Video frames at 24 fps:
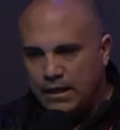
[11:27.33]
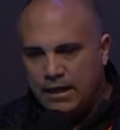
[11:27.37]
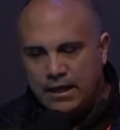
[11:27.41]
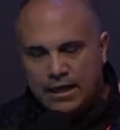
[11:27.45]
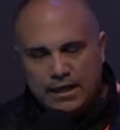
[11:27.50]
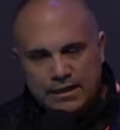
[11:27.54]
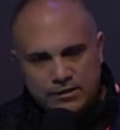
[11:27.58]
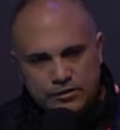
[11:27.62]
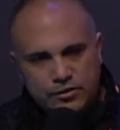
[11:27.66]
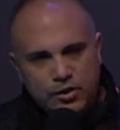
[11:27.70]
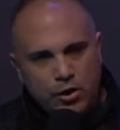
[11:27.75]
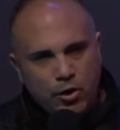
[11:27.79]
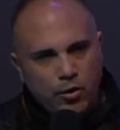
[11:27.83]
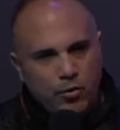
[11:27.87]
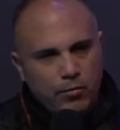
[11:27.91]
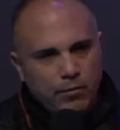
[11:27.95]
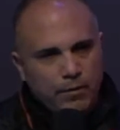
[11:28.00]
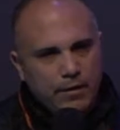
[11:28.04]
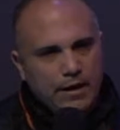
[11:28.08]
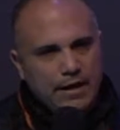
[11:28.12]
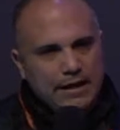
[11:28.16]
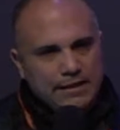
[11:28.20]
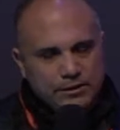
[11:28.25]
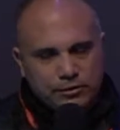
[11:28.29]
And so
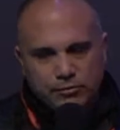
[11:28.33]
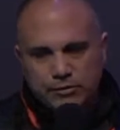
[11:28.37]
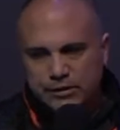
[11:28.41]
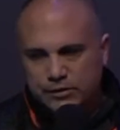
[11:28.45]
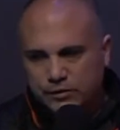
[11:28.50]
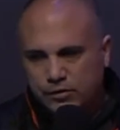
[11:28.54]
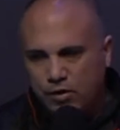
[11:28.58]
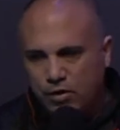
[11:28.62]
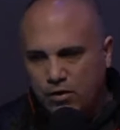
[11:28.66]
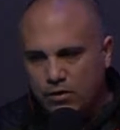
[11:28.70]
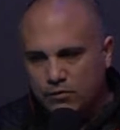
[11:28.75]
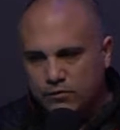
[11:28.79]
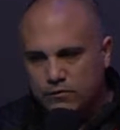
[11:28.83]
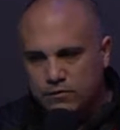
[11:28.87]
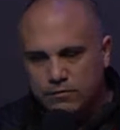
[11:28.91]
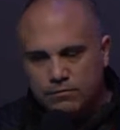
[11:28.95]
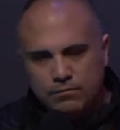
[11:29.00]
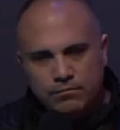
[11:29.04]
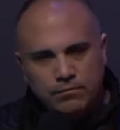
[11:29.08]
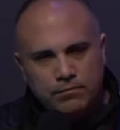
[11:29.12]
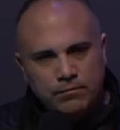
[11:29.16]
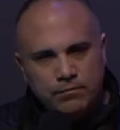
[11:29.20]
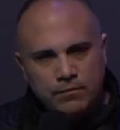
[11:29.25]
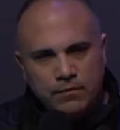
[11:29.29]
as a result,
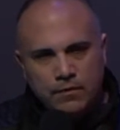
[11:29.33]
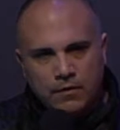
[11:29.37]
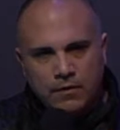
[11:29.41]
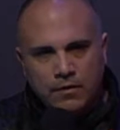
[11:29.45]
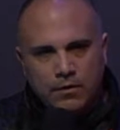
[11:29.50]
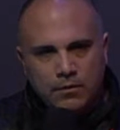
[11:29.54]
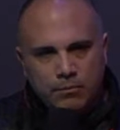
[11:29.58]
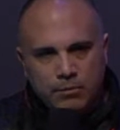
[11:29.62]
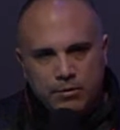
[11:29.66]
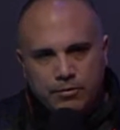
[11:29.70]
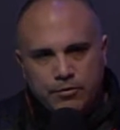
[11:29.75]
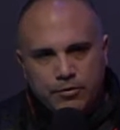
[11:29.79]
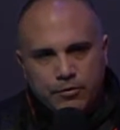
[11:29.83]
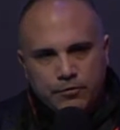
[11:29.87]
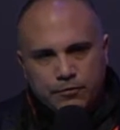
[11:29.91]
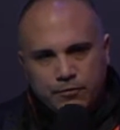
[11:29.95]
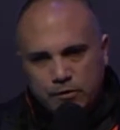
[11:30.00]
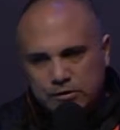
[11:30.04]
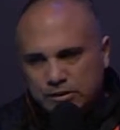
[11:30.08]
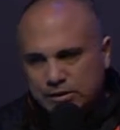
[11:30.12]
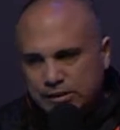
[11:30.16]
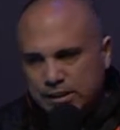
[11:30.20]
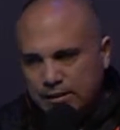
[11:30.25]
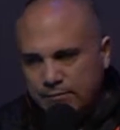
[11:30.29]
we were the
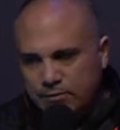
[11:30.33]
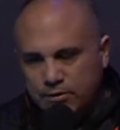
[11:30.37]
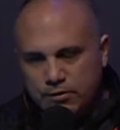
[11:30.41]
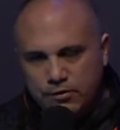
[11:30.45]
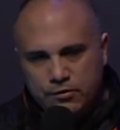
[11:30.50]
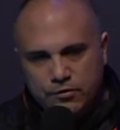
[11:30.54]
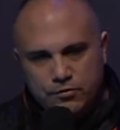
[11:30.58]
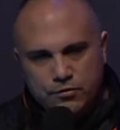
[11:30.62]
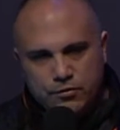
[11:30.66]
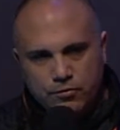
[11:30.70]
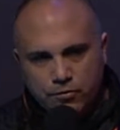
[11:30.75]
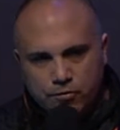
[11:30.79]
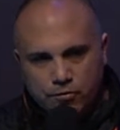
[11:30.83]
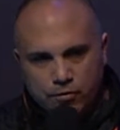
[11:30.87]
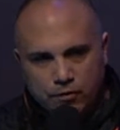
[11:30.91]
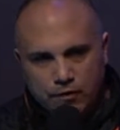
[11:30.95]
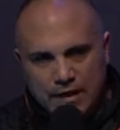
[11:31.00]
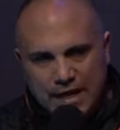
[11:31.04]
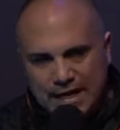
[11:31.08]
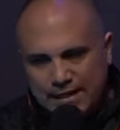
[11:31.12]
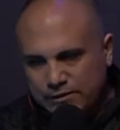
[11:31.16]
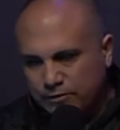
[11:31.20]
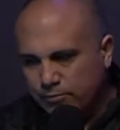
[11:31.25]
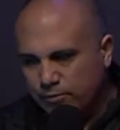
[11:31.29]
first team to use Google
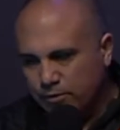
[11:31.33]
Glass.